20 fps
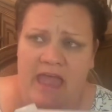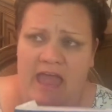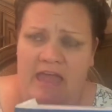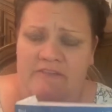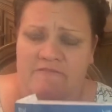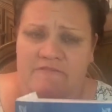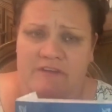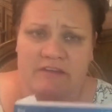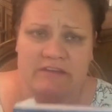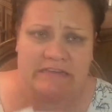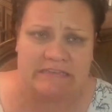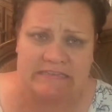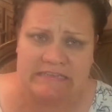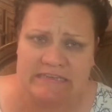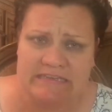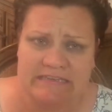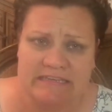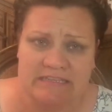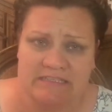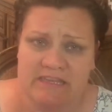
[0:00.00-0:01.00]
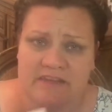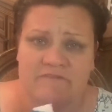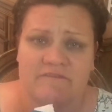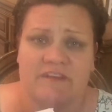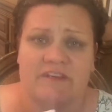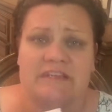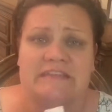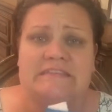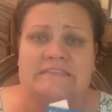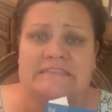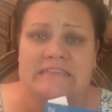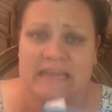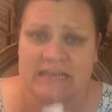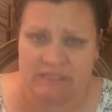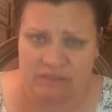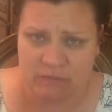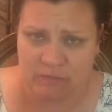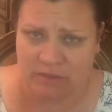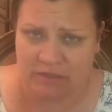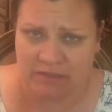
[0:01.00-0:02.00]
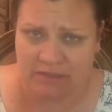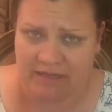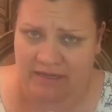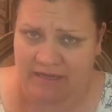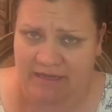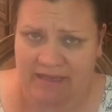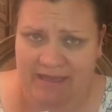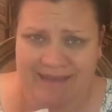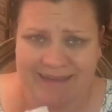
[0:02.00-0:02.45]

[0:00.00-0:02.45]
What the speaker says: and very detailed and very textbook-like.